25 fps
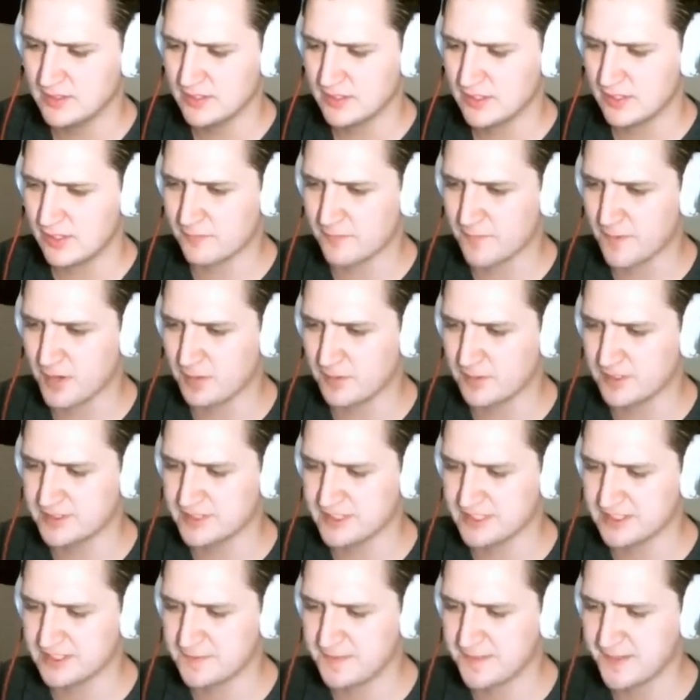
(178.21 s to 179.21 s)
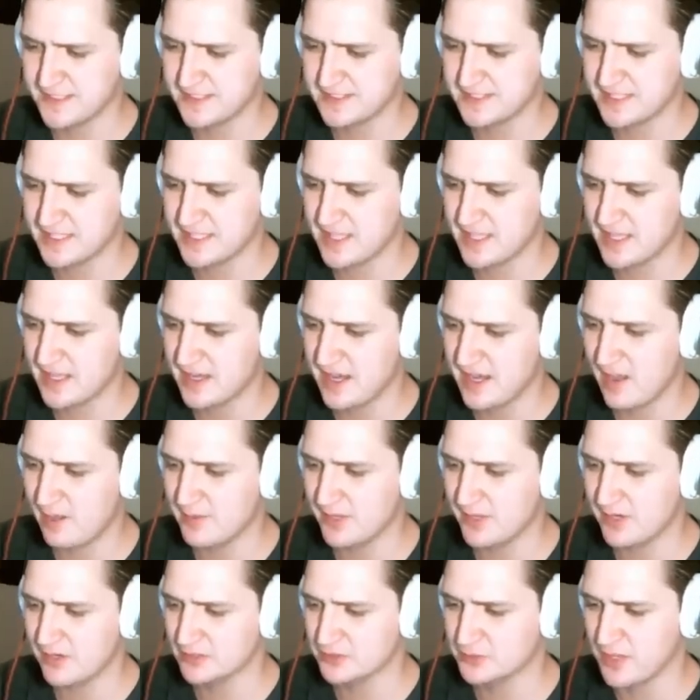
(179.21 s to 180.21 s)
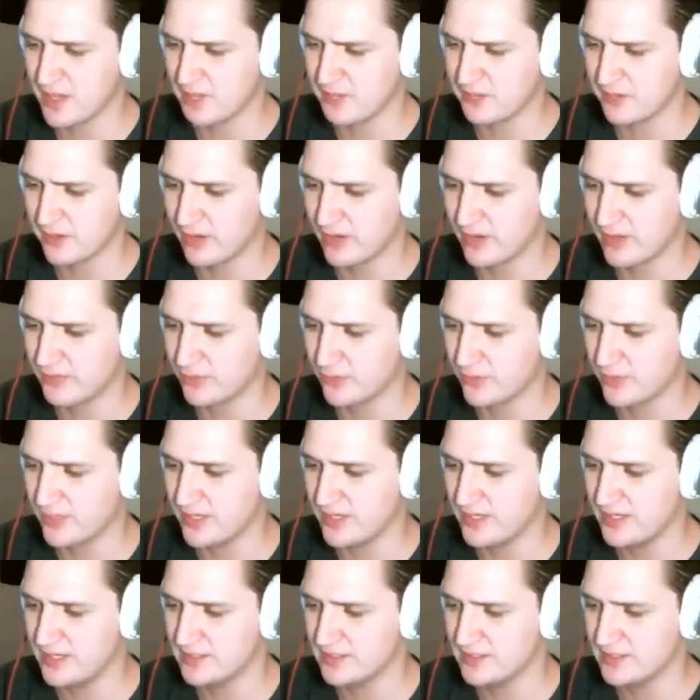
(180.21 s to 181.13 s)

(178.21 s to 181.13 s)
Confirm, because that's fixing. Now, how many cards do we have in our hand? 3,